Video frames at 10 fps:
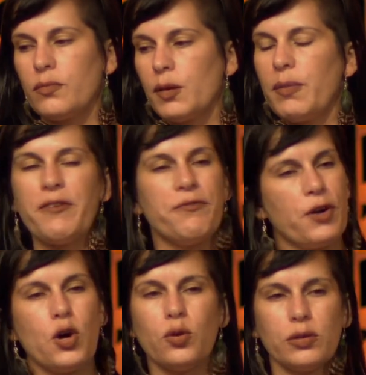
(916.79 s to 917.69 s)
my
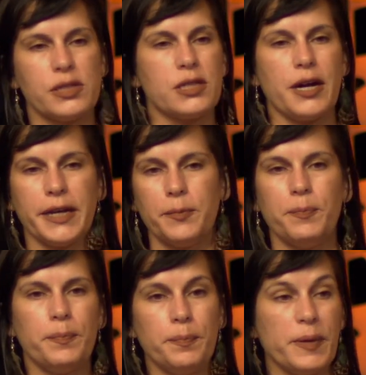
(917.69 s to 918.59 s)
phone started
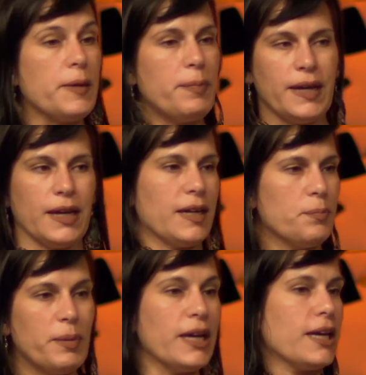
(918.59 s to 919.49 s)
beeping
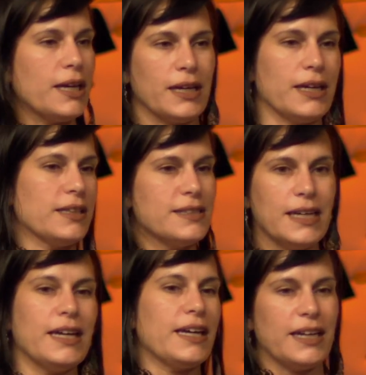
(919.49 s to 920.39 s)
and binging and
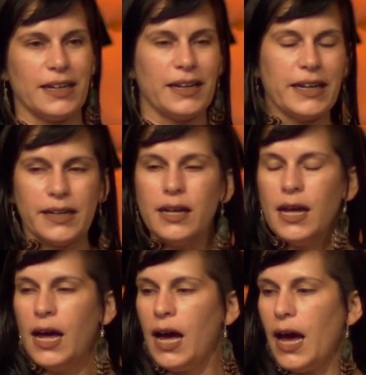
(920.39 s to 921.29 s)
dinging,
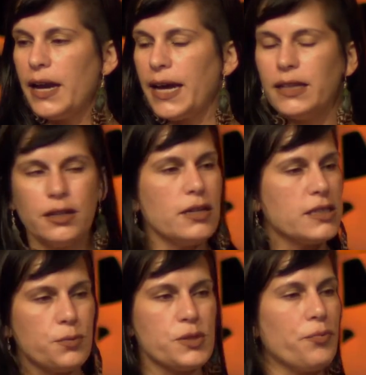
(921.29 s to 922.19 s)
and I looked,
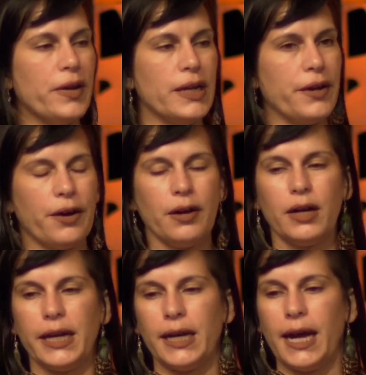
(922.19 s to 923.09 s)
it was really
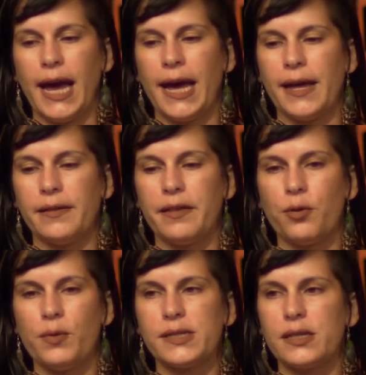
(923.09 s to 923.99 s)
early, and there
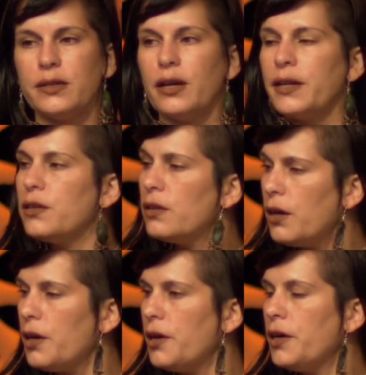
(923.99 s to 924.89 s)
was an
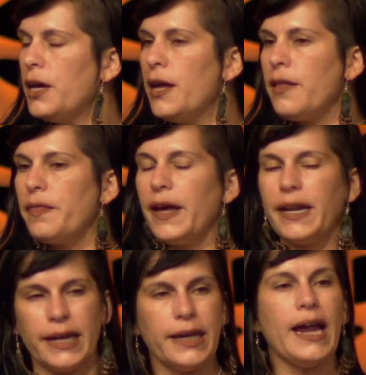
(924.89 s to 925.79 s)
alert
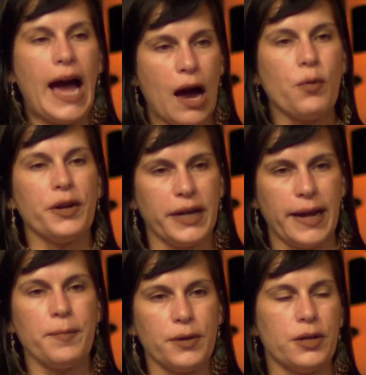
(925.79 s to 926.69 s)
that in our
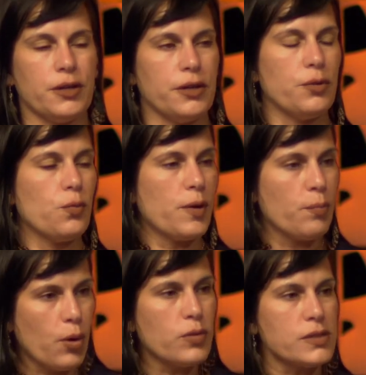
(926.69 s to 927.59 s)
neighborhood, where
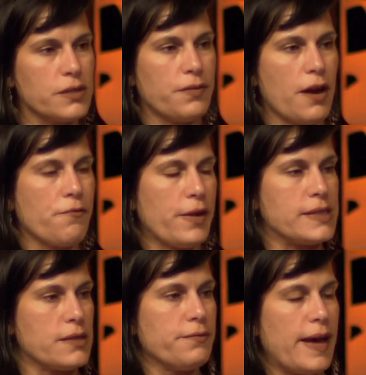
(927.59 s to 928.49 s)
most of our friends
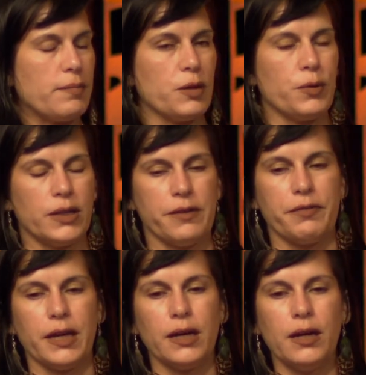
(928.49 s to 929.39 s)
and family were
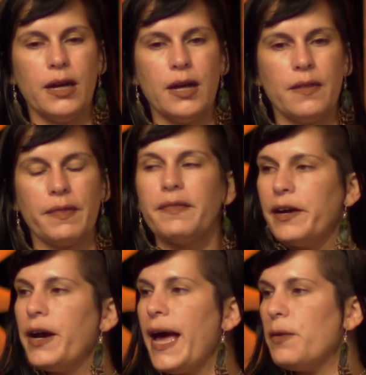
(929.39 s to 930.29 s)
living, that
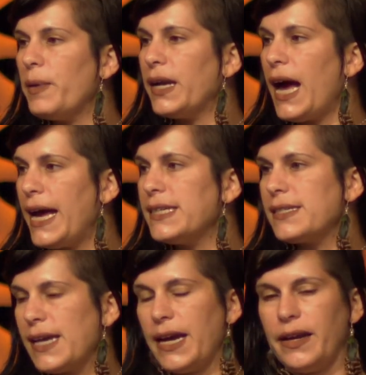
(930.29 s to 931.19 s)
there had been ICE
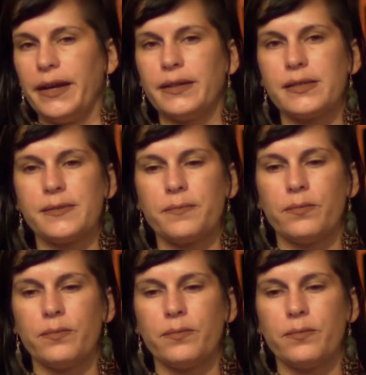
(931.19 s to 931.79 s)
sightings.